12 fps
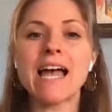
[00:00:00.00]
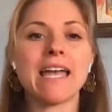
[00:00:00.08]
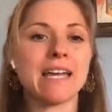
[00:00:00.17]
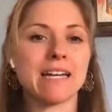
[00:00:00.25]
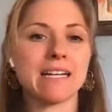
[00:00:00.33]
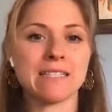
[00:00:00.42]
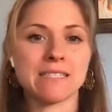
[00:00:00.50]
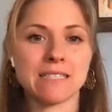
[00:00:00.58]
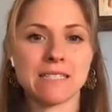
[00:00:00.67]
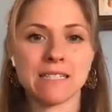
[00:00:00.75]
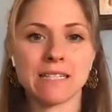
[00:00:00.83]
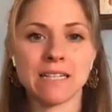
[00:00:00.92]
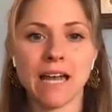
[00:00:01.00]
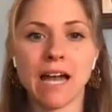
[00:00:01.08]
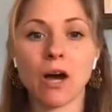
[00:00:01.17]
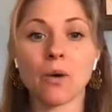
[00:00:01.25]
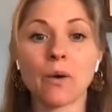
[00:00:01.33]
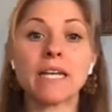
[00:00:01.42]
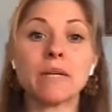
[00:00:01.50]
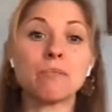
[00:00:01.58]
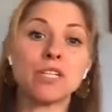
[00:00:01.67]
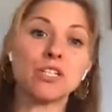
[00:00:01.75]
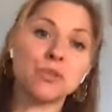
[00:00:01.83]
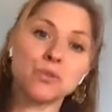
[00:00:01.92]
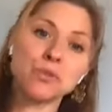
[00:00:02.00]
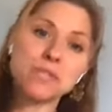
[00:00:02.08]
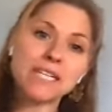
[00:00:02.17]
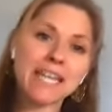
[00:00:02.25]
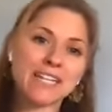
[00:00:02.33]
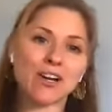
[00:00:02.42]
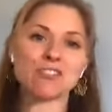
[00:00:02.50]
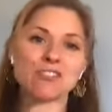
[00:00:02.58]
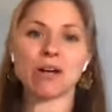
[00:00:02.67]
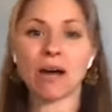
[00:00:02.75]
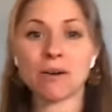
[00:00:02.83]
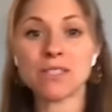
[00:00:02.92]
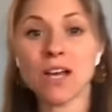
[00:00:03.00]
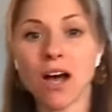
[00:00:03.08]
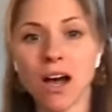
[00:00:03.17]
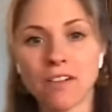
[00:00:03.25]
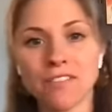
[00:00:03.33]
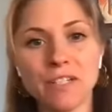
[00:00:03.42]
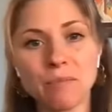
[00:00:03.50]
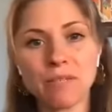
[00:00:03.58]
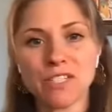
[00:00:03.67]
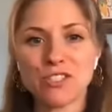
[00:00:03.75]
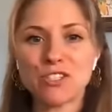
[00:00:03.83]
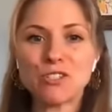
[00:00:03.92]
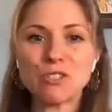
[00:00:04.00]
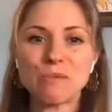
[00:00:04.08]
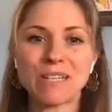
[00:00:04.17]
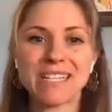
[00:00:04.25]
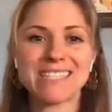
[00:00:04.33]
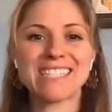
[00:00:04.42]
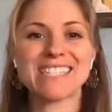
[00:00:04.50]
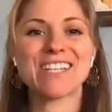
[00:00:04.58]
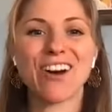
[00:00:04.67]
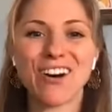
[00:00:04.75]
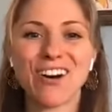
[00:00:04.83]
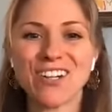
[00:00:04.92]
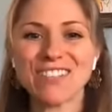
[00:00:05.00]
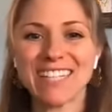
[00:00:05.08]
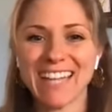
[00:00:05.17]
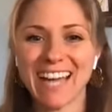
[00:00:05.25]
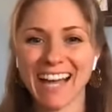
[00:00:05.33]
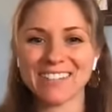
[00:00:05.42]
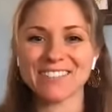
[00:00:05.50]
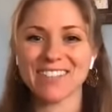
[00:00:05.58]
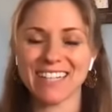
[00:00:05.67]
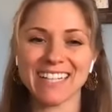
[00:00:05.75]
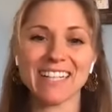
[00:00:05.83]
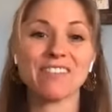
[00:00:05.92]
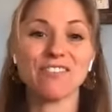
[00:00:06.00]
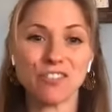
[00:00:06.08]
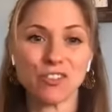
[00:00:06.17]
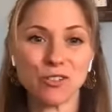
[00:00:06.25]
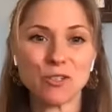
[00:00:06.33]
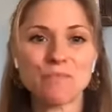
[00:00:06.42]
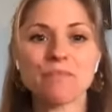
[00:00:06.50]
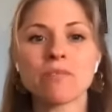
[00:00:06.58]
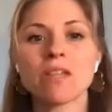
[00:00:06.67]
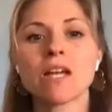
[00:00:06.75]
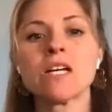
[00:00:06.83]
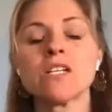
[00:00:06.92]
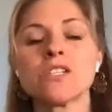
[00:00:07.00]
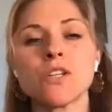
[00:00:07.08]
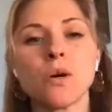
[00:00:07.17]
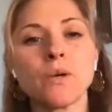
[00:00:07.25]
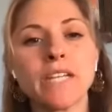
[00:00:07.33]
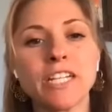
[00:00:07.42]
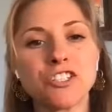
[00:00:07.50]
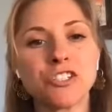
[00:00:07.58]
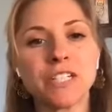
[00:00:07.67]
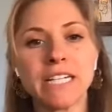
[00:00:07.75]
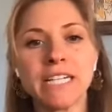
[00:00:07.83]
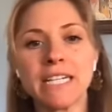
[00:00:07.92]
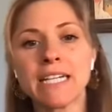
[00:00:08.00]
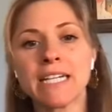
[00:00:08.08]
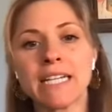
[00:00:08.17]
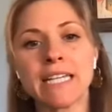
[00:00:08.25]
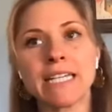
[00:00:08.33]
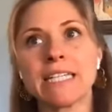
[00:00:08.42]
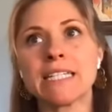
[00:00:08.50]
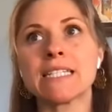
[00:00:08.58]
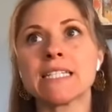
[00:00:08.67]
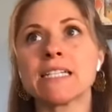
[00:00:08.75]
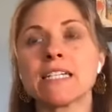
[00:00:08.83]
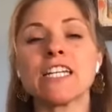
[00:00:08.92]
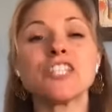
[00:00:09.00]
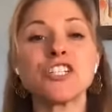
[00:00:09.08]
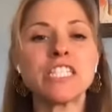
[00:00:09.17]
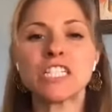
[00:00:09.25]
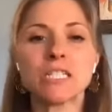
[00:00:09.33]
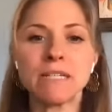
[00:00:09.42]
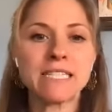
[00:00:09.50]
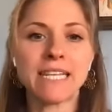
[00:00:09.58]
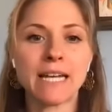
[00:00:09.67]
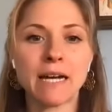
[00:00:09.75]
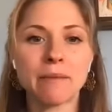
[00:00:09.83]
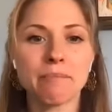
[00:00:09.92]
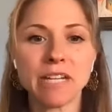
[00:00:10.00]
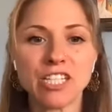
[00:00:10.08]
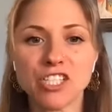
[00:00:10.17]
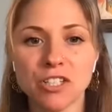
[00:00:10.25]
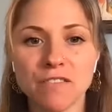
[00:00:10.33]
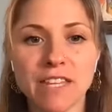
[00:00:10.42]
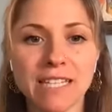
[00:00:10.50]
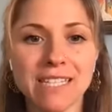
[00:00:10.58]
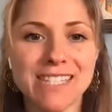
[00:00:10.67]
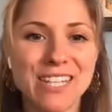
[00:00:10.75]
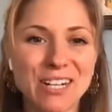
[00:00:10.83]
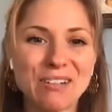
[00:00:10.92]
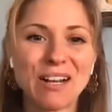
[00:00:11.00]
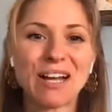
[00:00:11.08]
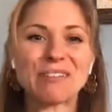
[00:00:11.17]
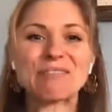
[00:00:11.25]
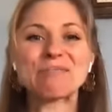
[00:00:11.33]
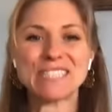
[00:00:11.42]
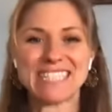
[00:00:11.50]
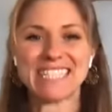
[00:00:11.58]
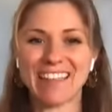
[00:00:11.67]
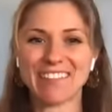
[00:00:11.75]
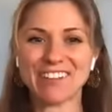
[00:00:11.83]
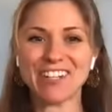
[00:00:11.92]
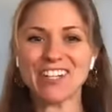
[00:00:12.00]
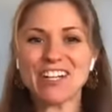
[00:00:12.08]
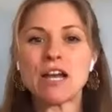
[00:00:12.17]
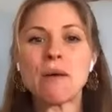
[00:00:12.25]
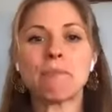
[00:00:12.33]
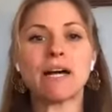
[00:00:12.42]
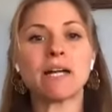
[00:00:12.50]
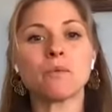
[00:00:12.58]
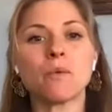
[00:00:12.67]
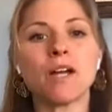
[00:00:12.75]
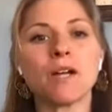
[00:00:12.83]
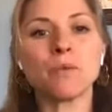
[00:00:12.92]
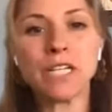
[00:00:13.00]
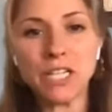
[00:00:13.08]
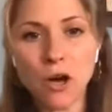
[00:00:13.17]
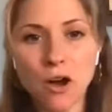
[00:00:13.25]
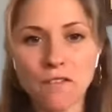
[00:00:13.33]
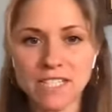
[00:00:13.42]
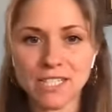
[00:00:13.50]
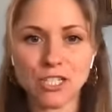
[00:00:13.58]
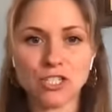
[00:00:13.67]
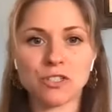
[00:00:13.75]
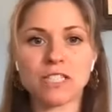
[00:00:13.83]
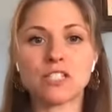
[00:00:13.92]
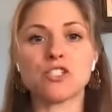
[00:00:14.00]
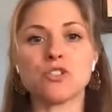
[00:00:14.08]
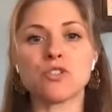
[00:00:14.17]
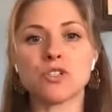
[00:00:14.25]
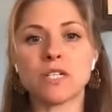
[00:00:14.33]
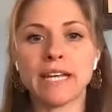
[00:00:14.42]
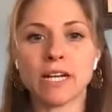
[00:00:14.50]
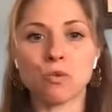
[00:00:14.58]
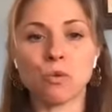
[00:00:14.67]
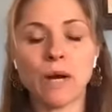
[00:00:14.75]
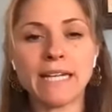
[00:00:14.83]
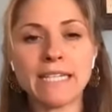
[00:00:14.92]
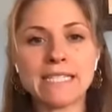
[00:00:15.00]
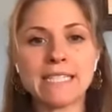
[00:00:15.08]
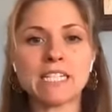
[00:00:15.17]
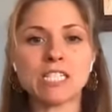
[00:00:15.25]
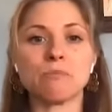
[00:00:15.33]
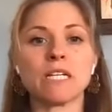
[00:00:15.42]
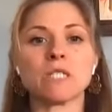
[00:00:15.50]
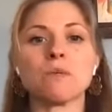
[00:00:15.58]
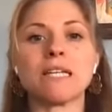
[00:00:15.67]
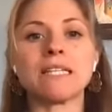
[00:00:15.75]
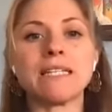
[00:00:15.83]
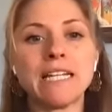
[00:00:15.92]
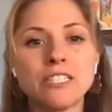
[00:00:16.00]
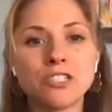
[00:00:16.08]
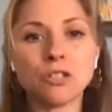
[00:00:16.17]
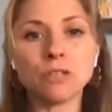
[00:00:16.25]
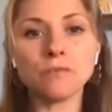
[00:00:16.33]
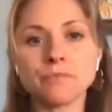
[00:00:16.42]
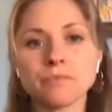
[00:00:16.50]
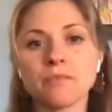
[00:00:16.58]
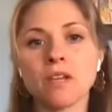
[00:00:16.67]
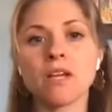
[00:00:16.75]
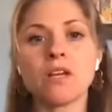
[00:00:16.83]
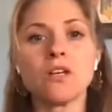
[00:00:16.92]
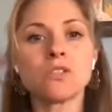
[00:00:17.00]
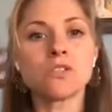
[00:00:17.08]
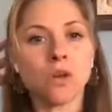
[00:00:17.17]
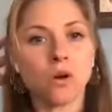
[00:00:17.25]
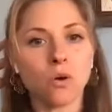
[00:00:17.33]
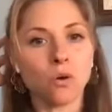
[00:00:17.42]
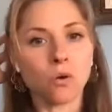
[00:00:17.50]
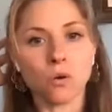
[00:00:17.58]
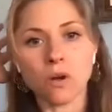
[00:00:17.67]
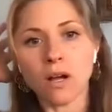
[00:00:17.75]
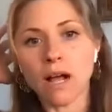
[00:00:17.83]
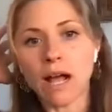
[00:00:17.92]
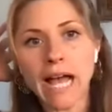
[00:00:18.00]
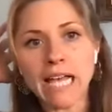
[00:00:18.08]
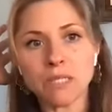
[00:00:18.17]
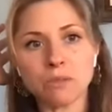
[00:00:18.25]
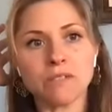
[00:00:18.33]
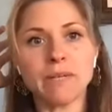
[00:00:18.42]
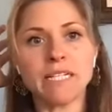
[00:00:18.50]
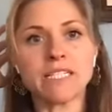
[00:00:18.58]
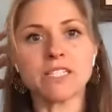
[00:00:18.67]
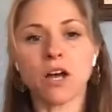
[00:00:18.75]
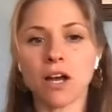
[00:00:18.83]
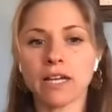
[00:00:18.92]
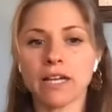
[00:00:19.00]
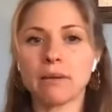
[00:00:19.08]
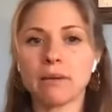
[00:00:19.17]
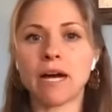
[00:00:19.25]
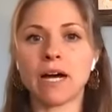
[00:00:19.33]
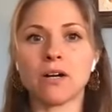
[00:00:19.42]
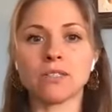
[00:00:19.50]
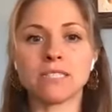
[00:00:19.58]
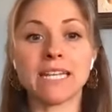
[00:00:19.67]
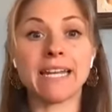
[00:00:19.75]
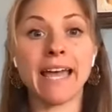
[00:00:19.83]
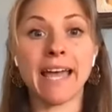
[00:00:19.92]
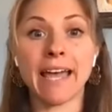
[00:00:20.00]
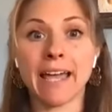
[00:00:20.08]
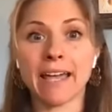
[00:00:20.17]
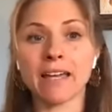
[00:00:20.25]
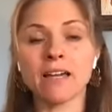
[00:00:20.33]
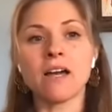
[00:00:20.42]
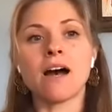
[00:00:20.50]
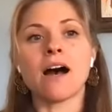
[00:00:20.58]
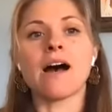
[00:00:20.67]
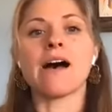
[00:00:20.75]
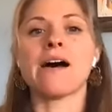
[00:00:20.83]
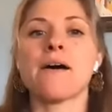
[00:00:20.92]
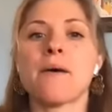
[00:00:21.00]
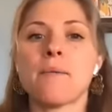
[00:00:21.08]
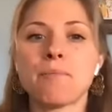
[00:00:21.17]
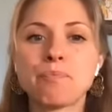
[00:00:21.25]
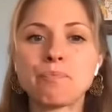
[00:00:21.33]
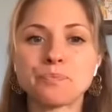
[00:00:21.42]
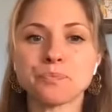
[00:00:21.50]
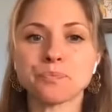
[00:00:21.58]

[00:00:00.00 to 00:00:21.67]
and how it can be used, and also how it's often misused because it's called an Ayurvedic food. So Kitchari just means like a mixture of things that are kind of put together. But what we know of as Kitchari is usually like a rice dish mixed with a lentil. So, as we've been talking about today, um,